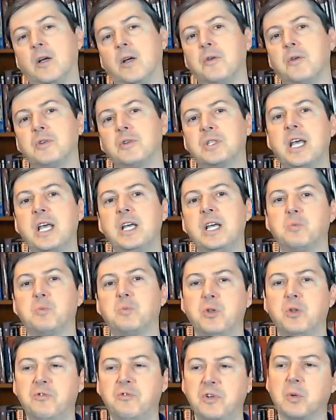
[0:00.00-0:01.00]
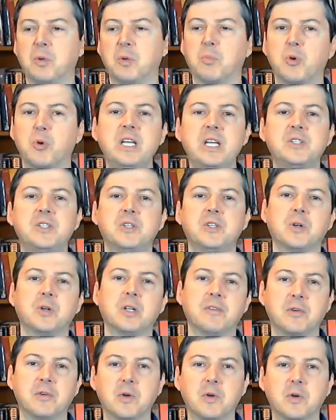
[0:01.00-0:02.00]
And on those days when you feel a breeze
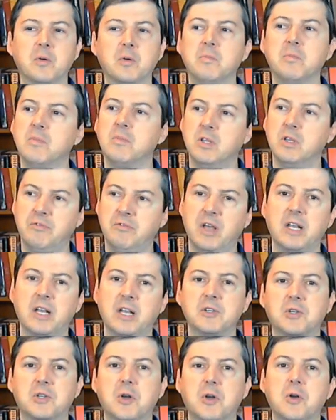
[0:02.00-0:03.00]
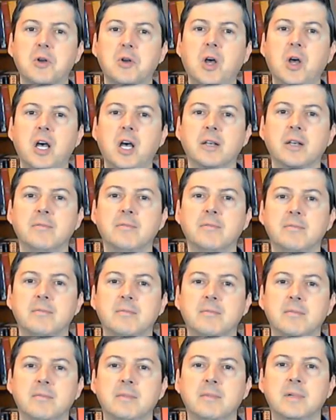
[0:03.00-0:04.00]
in your living room, the fan is turned on.
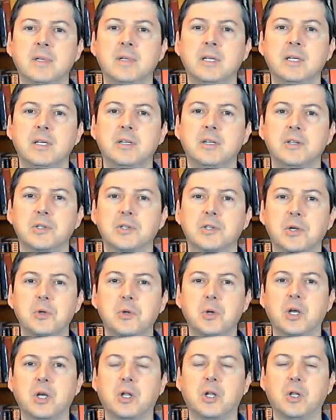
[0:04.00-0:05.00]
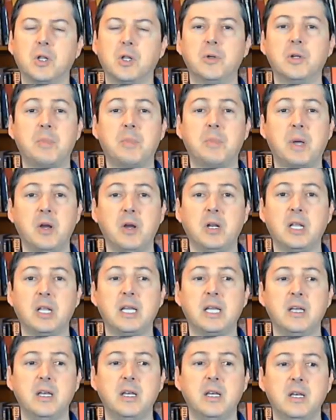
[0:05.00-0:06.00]
So you conclude,
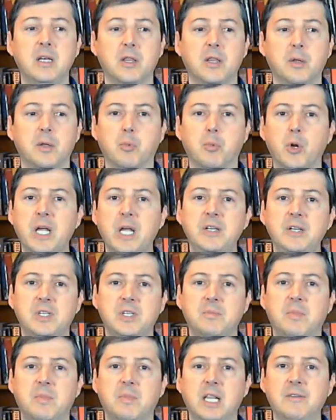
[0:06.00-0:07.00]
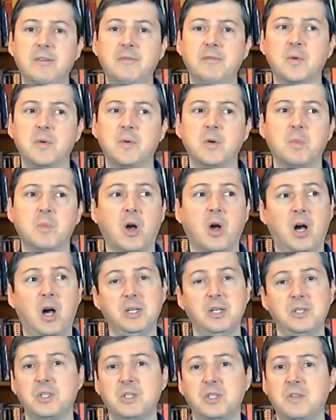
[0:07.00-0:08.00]
apparently, the breeze in my living room
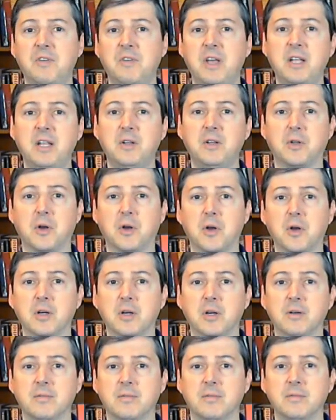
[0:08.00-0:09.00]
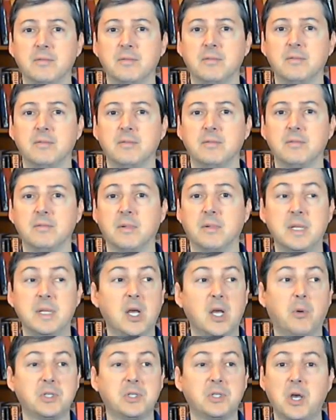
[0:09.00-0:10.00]
causes the fan to turn.
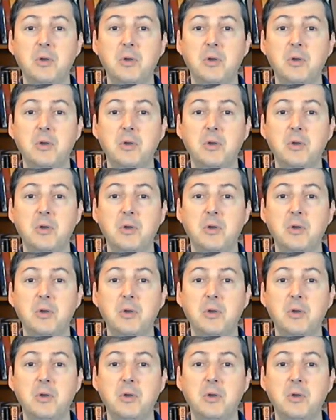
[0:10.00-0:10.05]
I mean,